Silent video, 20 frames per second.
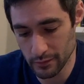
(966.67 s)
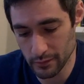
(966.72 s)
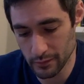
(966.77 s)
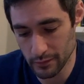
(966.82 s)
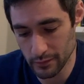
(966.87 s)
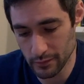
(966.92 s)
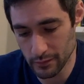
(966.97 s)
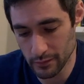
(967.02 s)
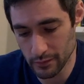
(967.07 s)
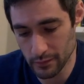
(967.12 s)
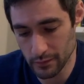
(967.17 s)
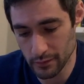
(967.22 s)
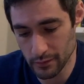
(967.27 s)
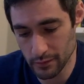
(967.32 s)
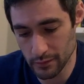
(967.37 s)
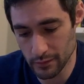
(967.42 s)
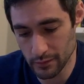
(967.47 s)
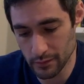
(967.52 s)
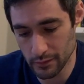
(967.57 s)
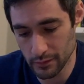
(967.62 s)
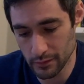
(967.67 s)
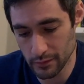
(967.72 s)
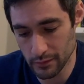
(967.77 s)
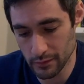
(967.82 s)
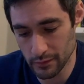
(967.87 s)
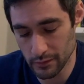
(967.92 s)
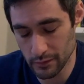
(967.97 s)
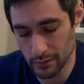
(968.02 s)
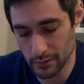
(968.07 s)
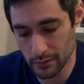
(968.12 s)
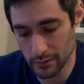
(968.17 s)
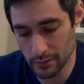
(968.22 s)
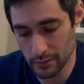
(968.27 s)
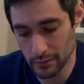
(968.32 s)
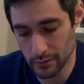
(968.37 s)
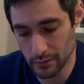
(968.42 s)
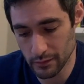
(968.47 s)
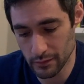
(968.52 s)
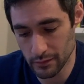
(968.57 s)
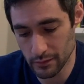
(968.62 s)

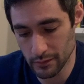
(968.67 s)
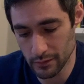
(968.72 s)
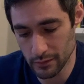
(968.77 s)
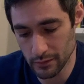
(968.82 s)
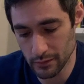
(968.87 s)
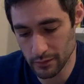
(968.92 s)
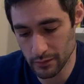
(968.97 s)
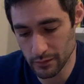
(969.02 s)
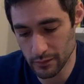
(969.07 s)
(silence)